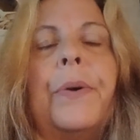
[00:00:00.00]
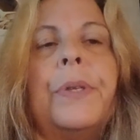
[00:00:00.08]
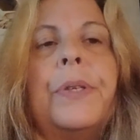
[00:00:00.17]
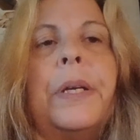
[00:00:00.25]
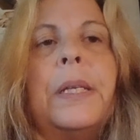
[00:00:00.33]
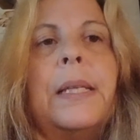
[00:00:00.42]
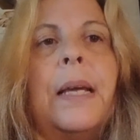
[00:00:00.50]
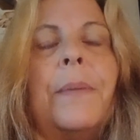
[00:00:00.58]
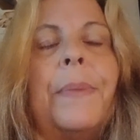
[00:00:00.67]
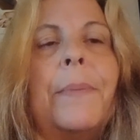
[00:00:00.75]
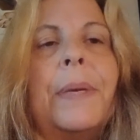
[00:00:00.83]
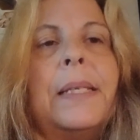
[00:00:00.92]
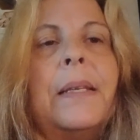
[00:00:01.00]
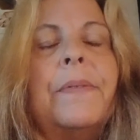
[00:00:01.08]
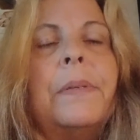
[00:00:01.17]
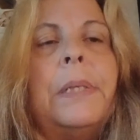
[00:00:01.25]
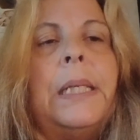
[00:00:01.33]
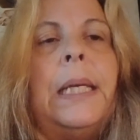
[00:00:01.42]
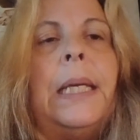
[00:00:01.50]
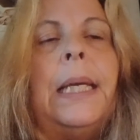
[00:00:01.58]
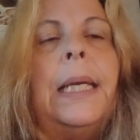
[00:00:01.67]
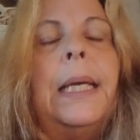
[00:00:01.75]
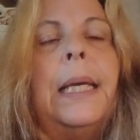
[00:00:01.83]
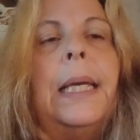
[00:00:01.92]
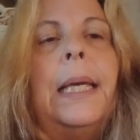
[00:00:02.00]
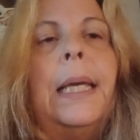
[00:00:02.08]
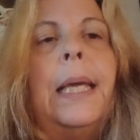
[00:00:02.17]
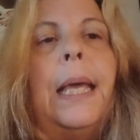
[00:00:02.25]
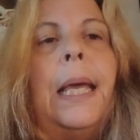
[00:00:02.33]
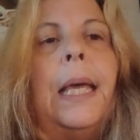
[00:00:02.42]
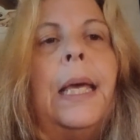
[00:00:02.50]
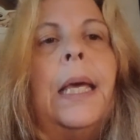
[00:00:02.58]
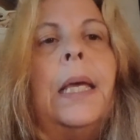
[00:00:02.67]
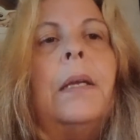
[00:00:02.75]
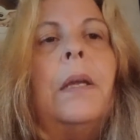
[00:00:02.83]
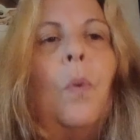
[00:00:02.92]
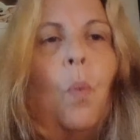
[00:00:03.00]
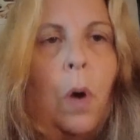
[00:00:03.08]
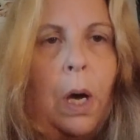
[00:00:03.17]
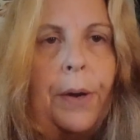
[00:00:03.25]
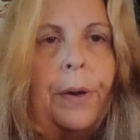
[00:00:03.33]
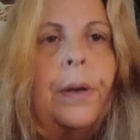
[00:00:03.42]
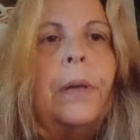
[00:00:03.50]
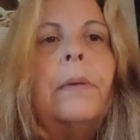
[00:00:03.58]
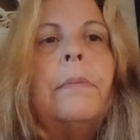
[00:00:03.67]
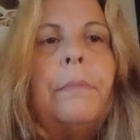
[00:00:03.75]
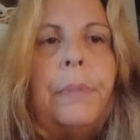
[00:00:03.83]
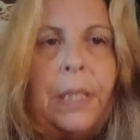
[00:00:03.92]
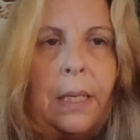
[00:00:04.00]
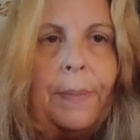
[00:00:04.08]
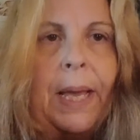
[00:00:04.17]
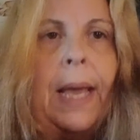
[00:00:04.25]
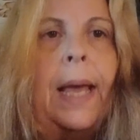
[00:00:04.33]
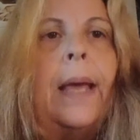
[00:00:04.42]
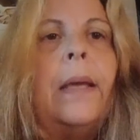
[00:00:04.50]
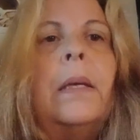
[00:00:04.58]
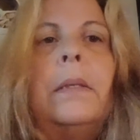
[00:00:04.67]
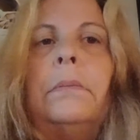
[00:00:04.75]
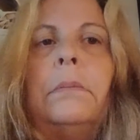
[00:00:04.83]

And so I decided to make myself some tea and water, tea bag.